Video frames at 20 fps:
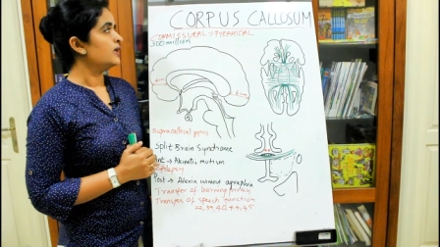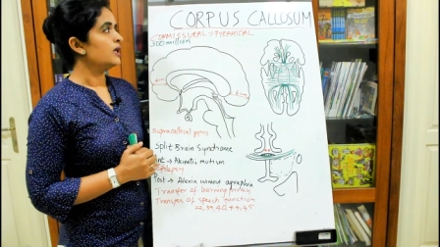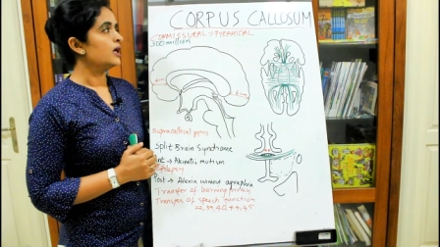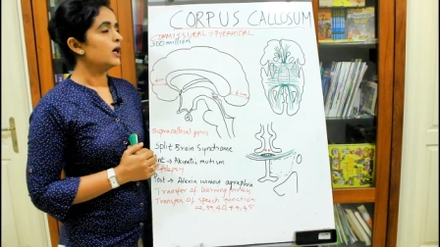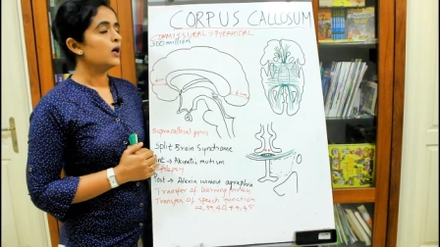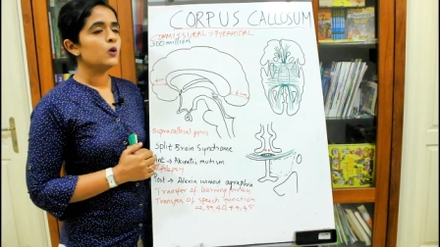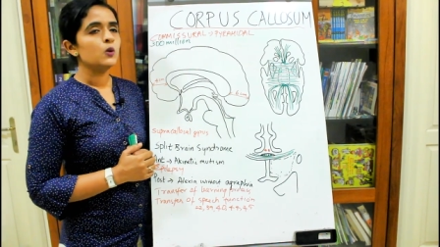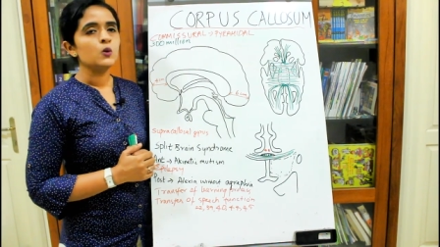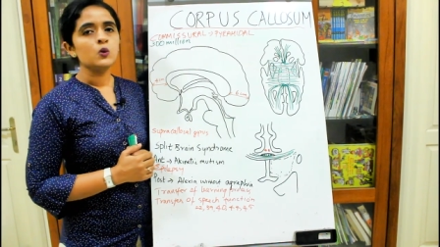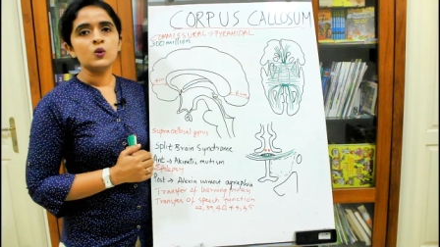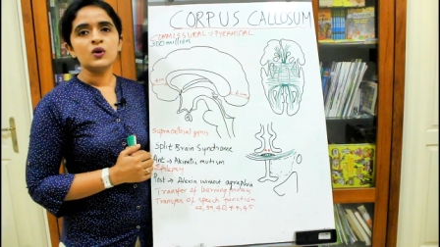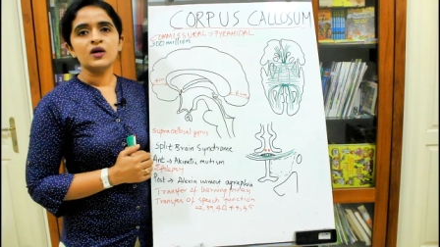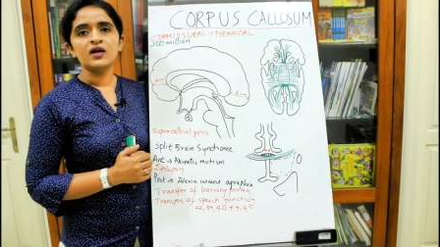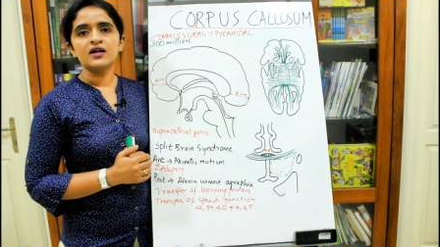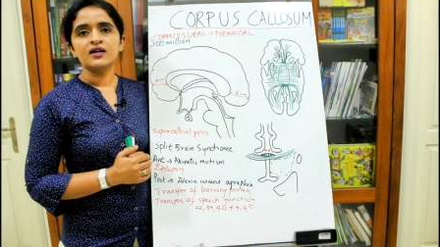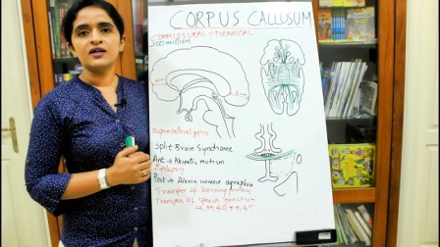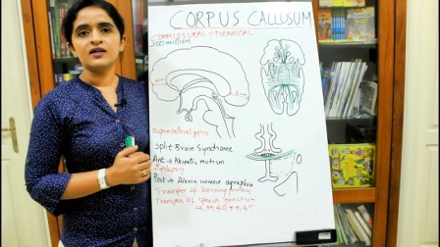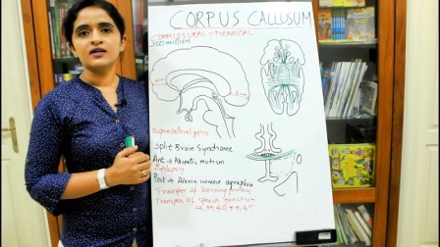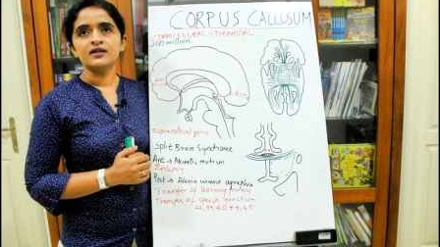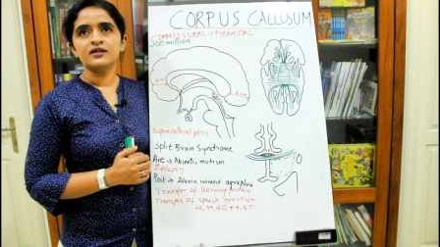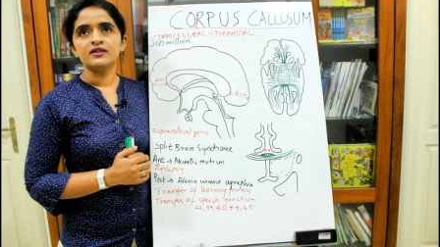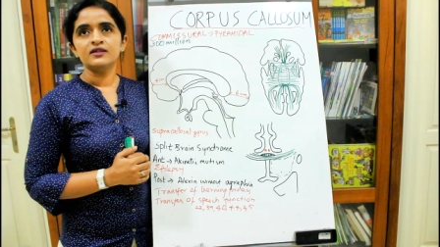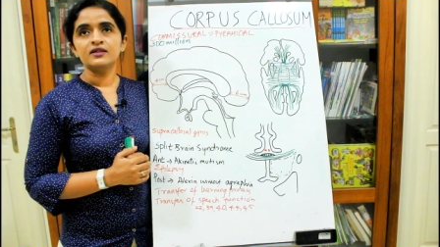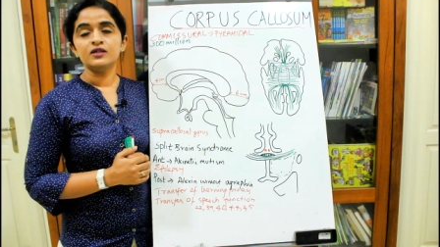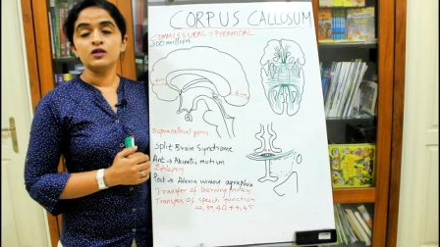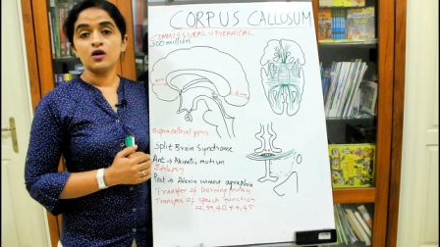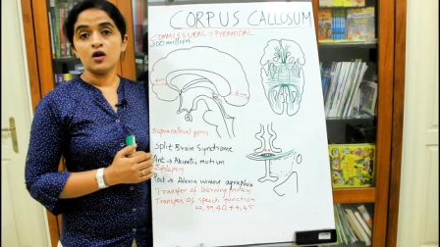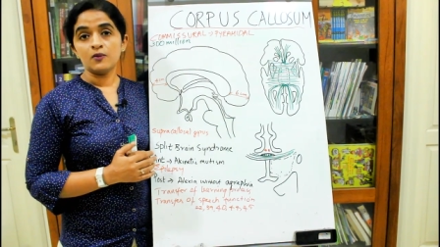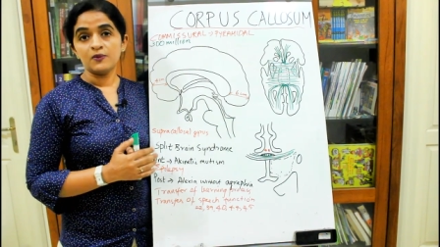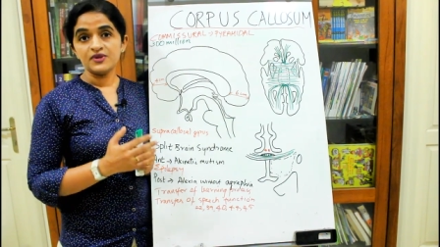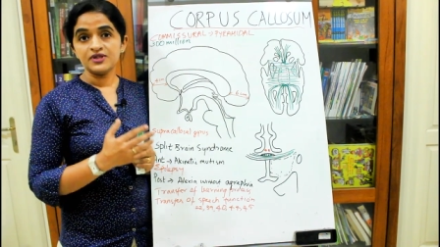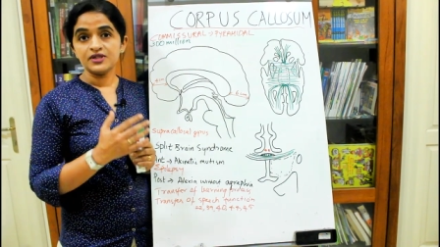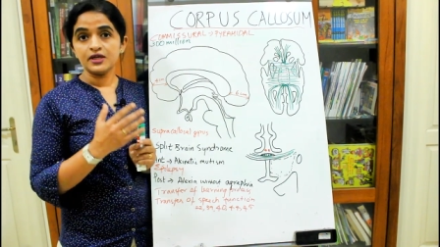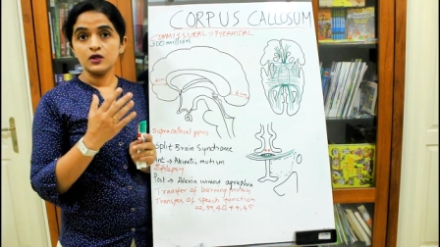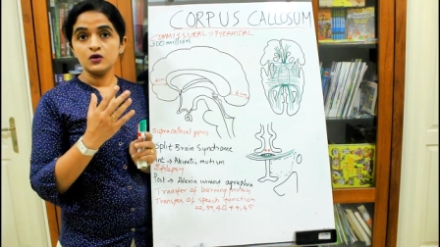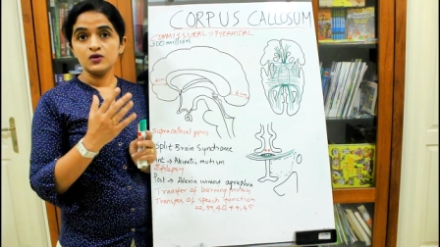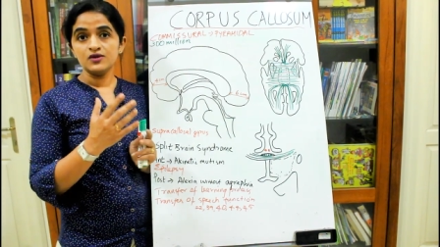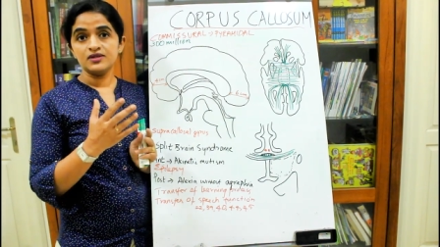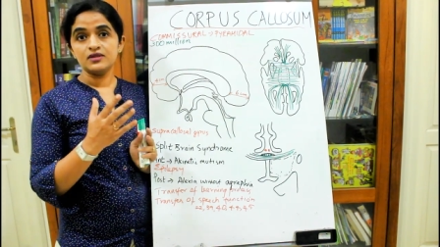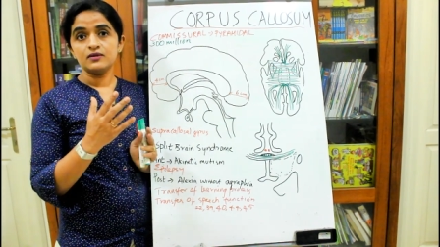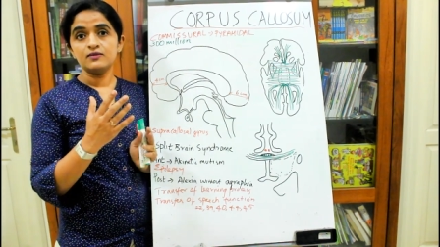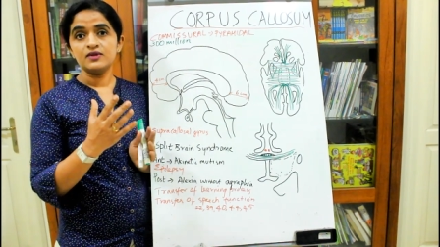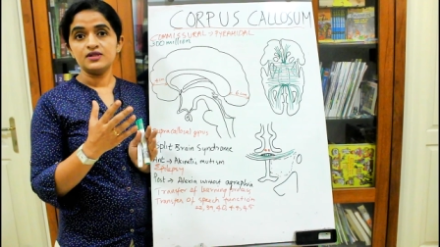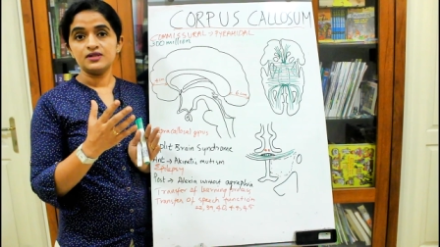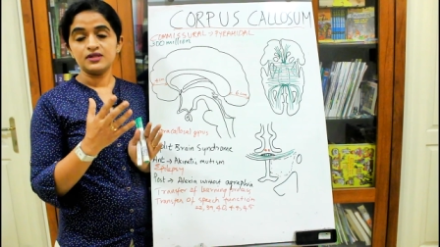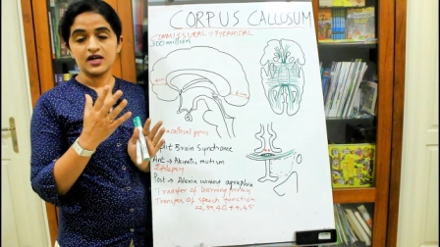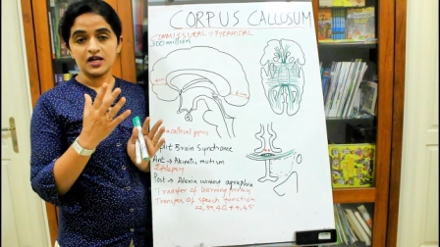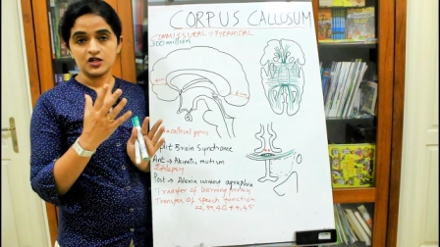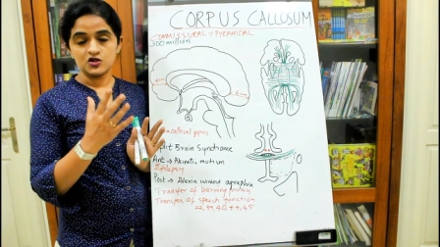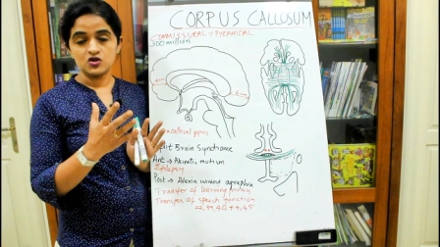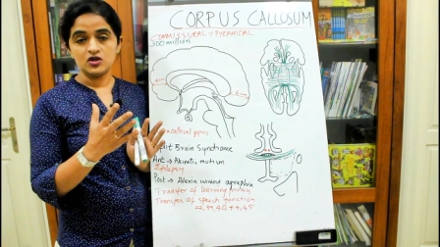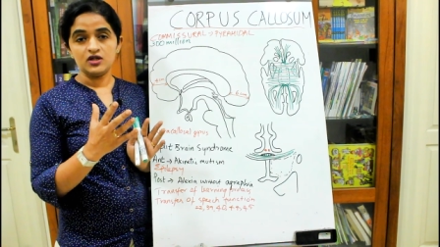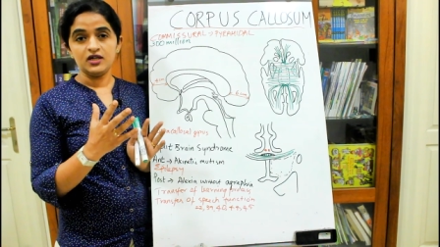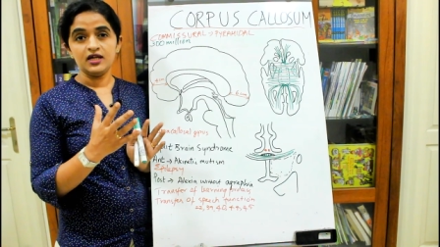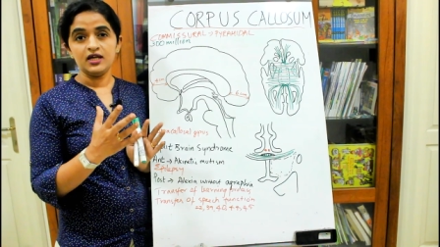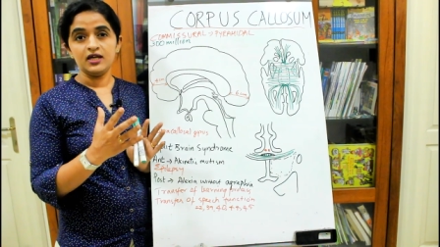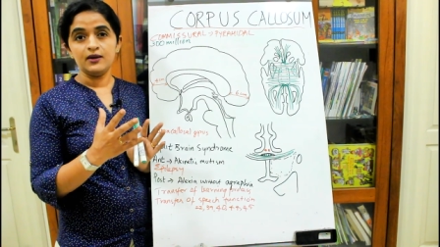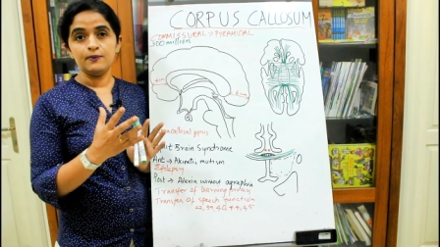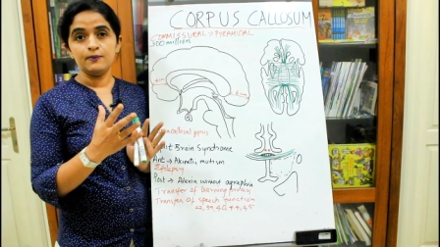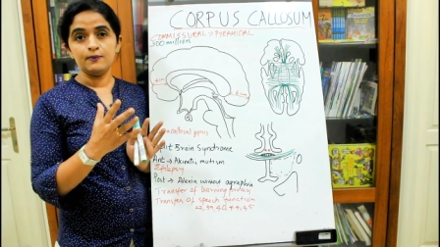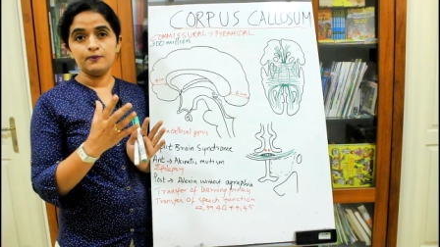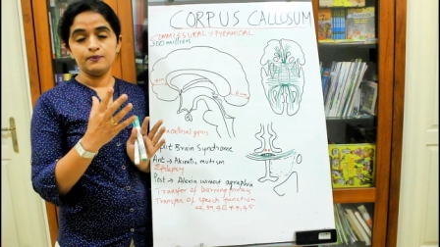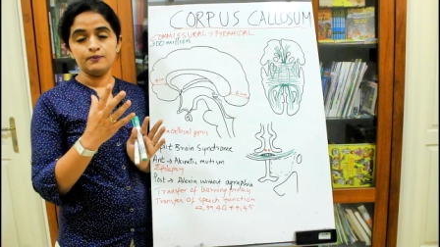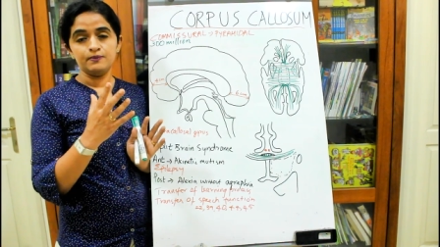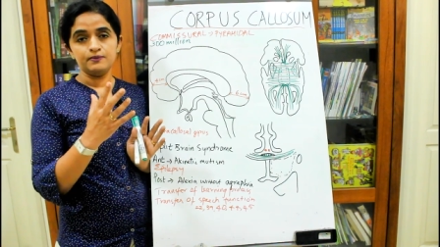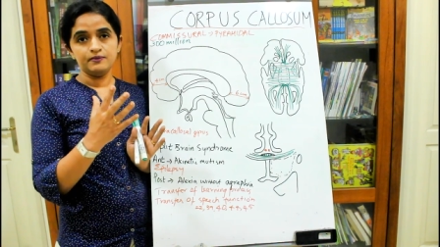Now uh, the callosum is actually a